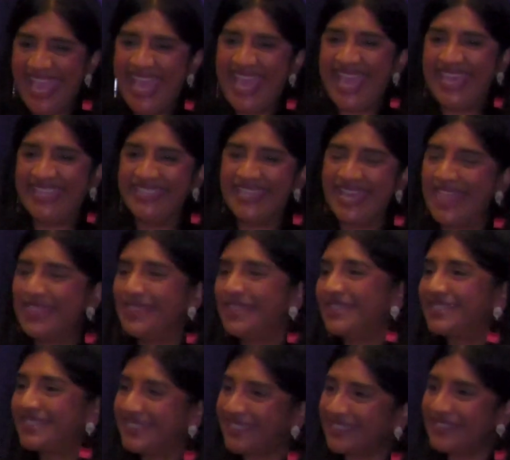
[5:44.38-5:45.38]
And
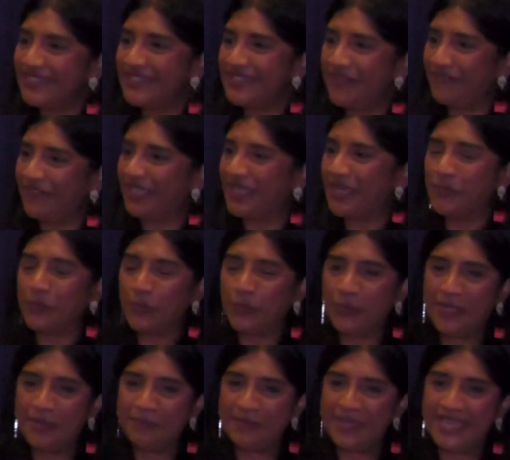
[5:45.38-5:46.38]
the significant
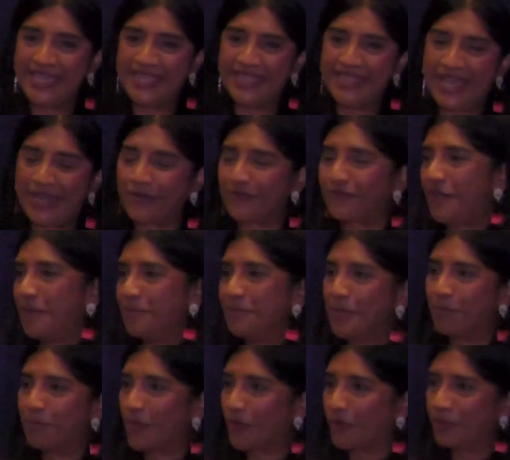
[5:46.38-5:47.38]
women that are from
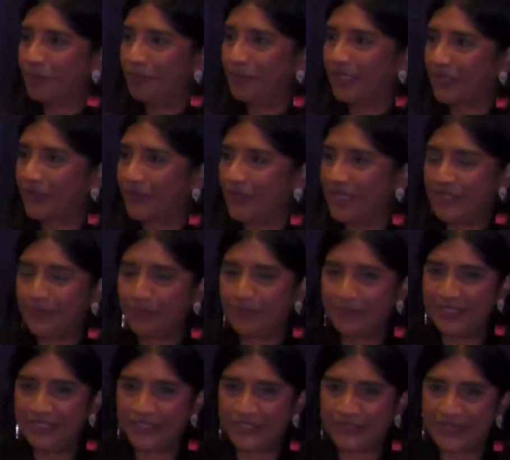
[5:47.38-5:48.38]
the Moore Miller
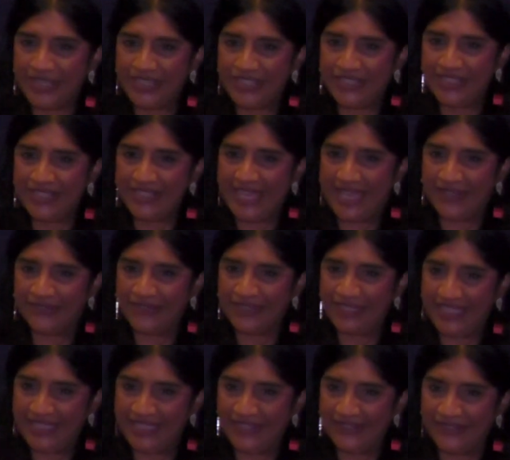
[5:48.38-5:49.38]
administration that are
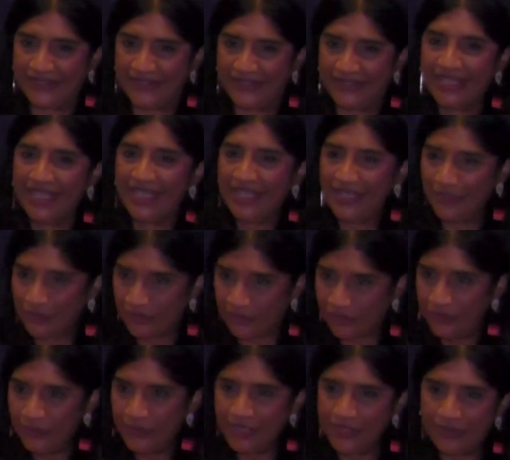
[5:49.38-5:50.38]
here,
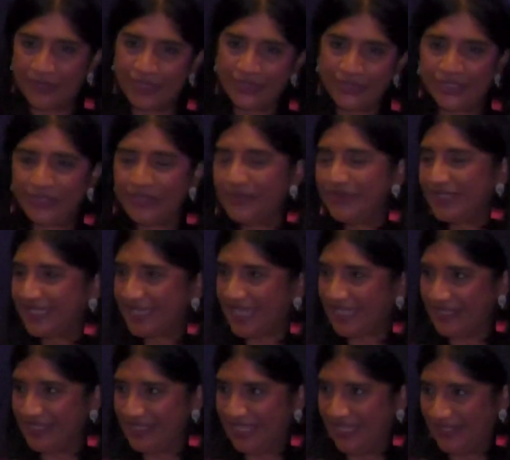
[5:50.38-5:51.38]
including our two
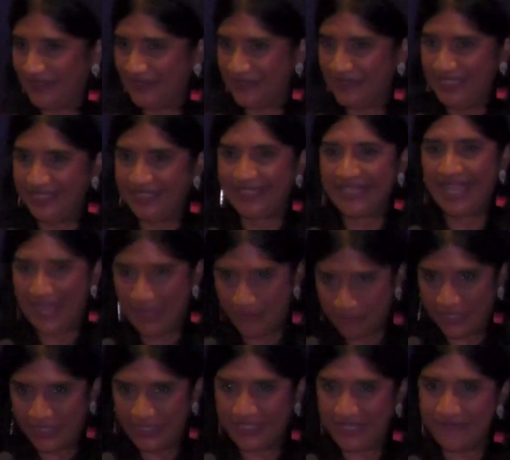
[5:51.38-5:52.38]
secretaries. I'm
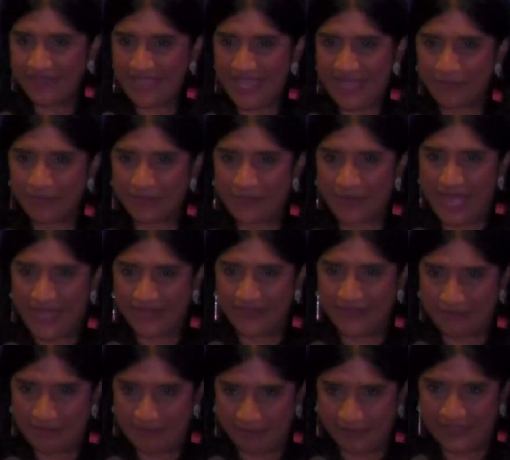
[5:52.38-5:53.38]
going to give them a round
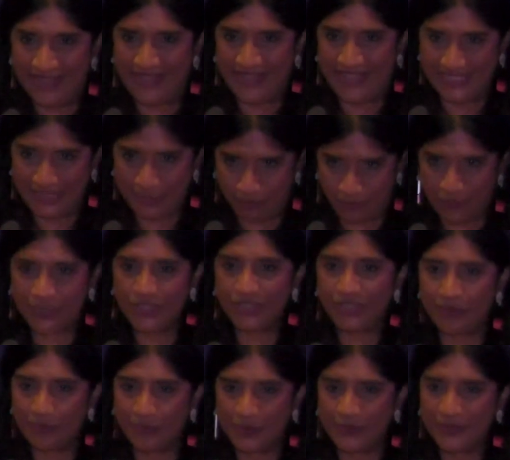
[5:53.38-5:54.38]
of applause,
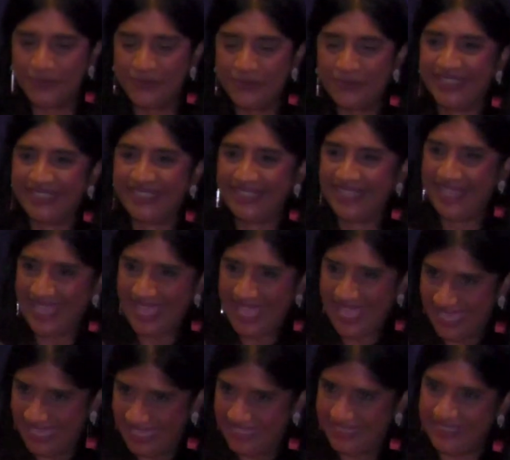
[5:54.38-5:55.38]
Portia Wu
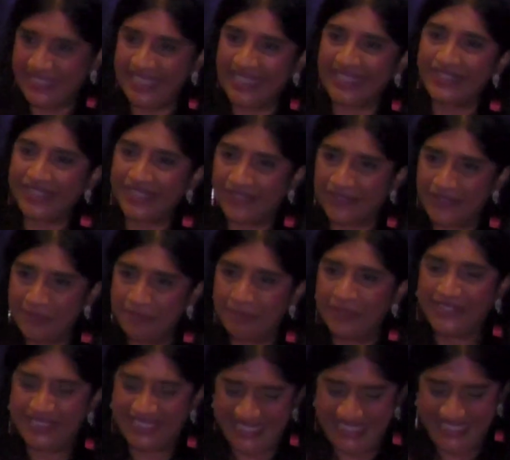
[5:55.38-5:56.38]
and Secretary
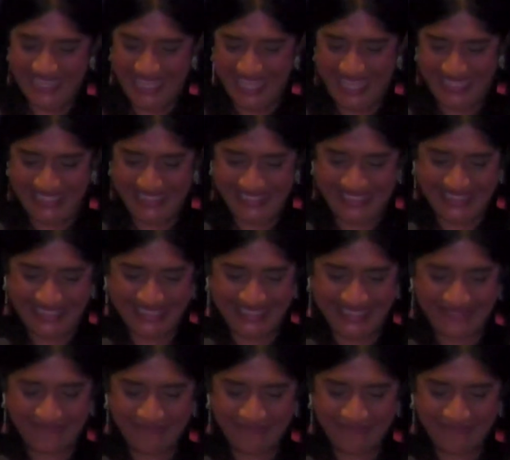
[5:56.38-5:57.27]
Martinez.